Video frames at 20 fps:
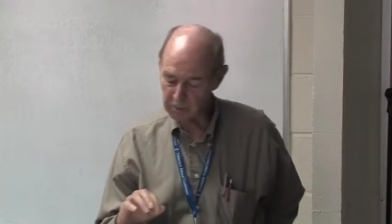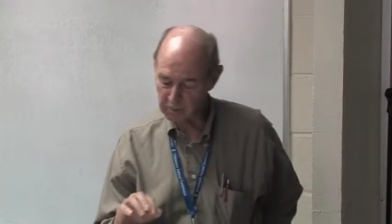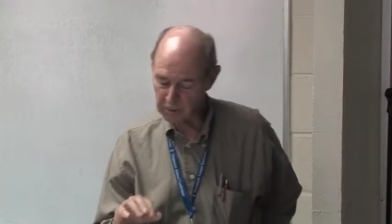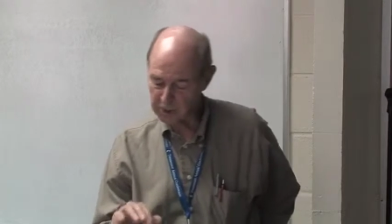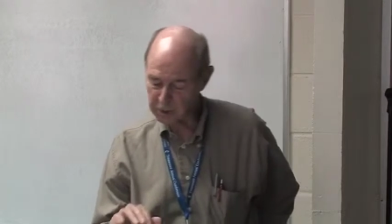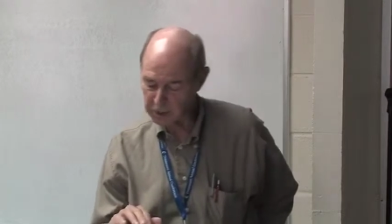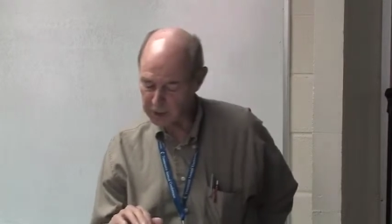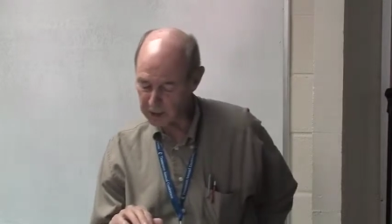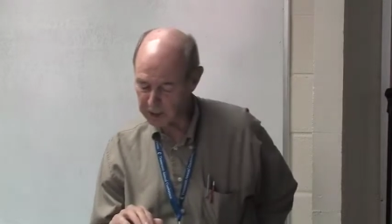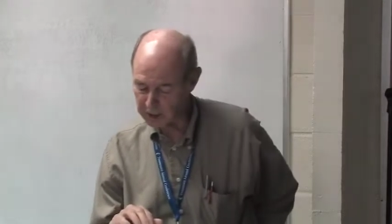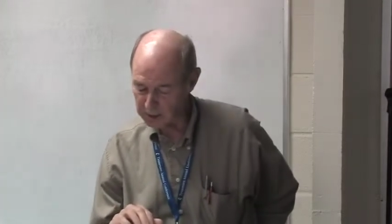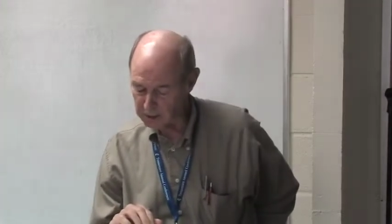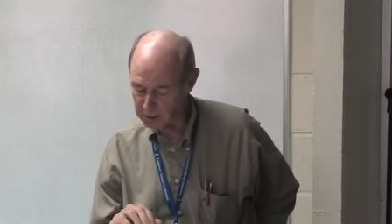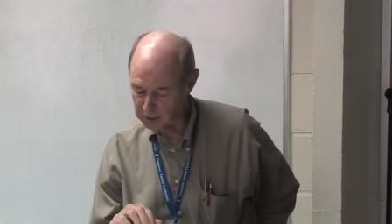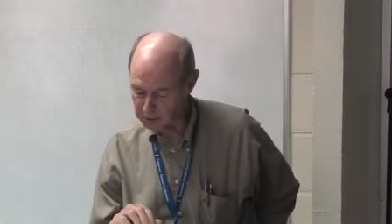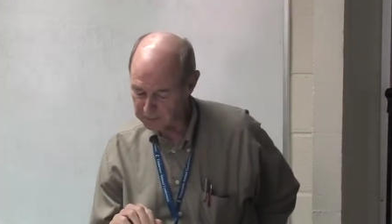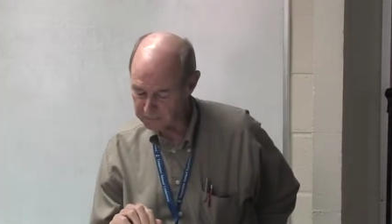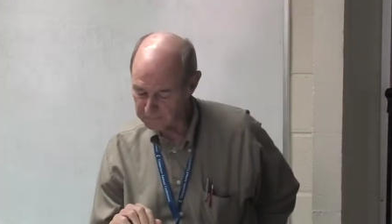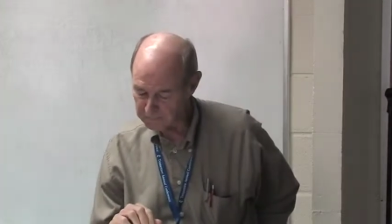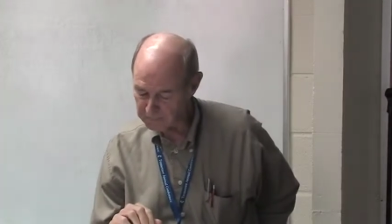with
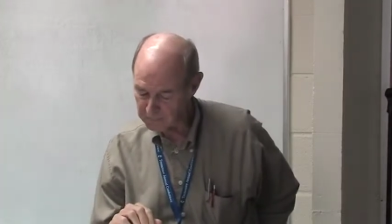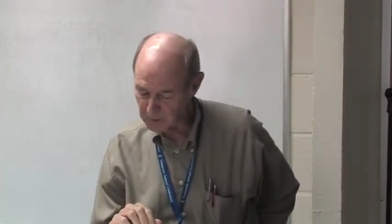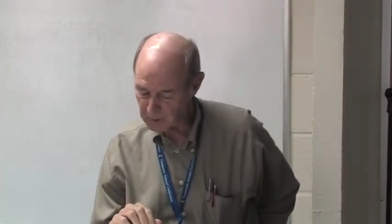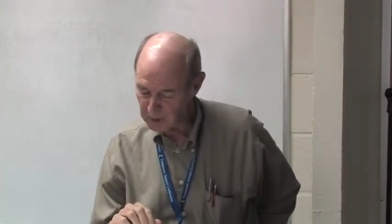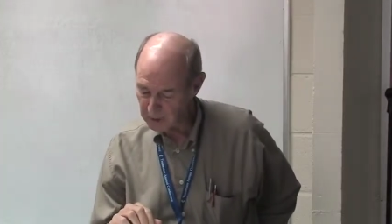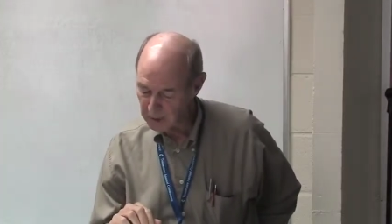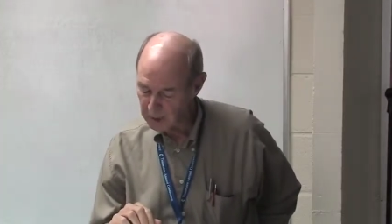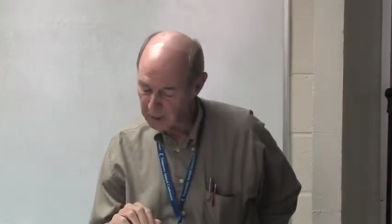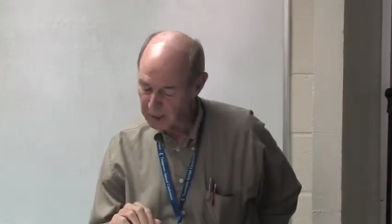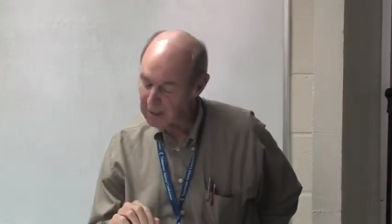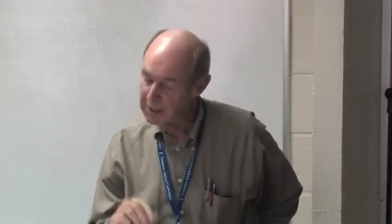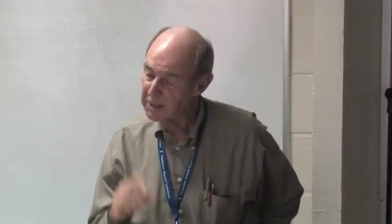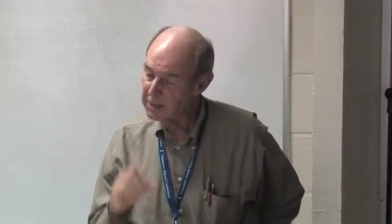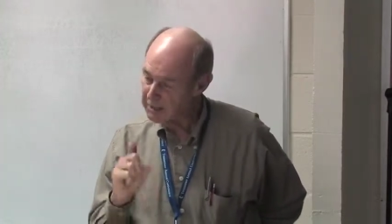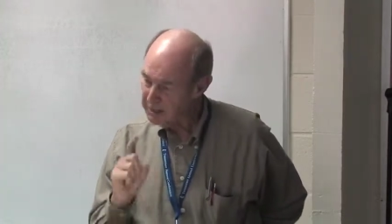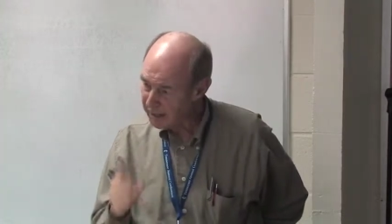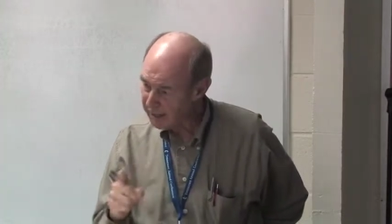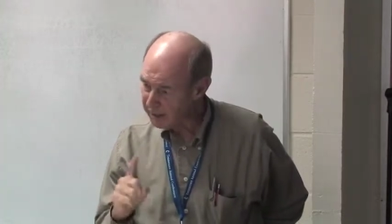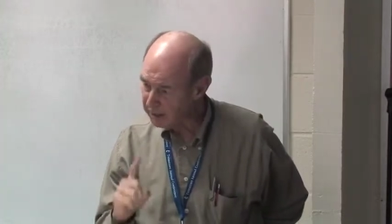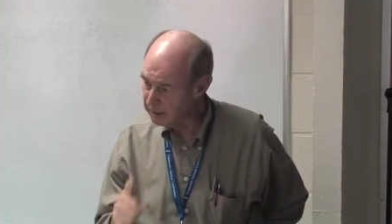Jennings. In a
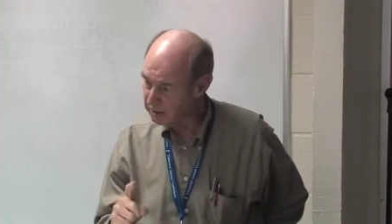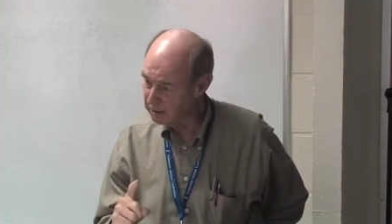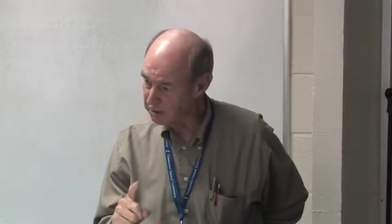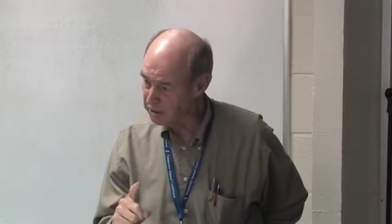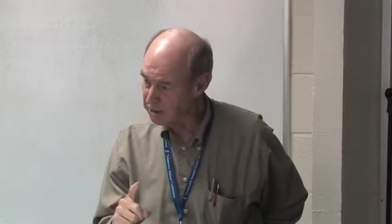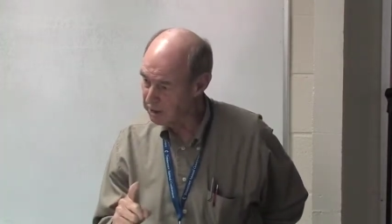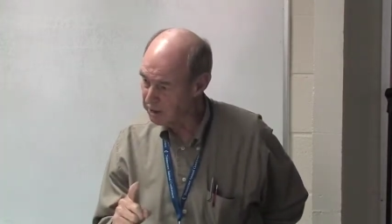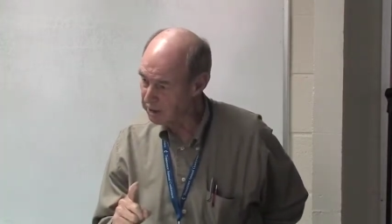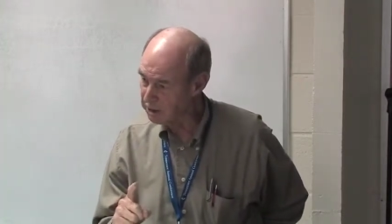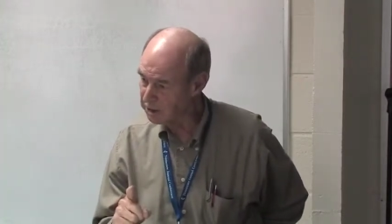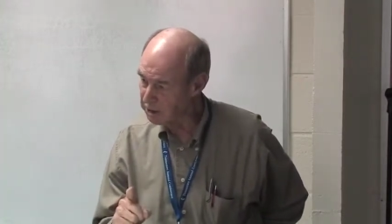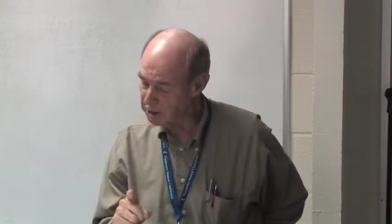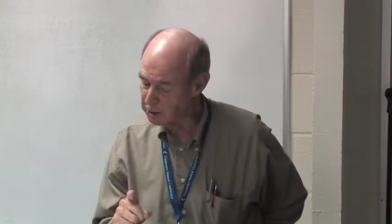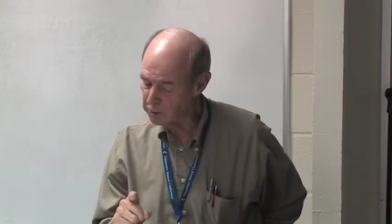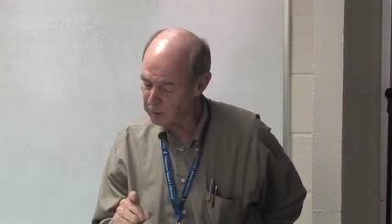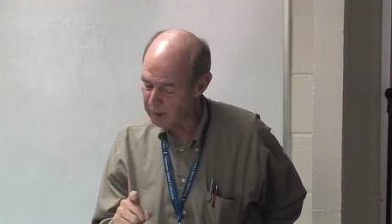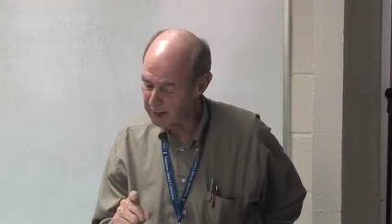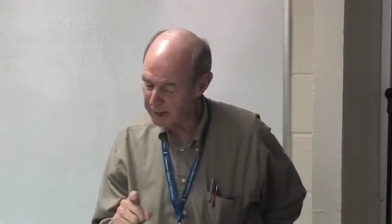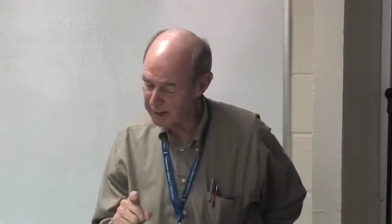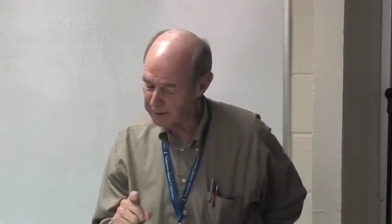technical sense, he's
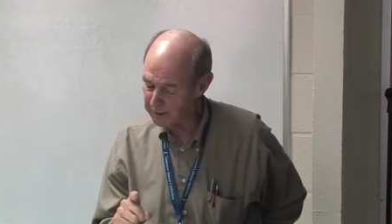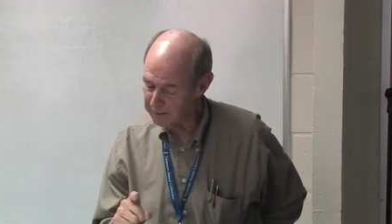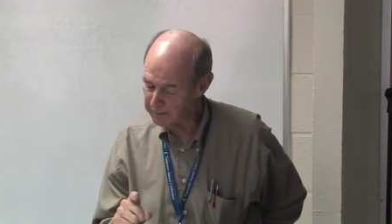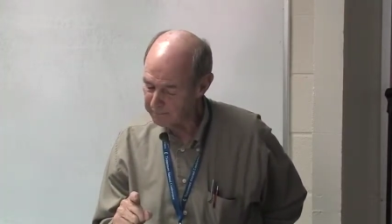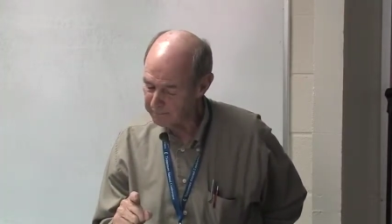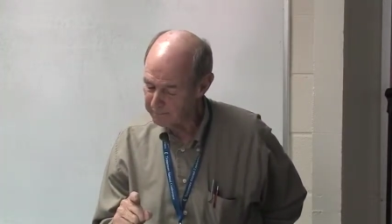right.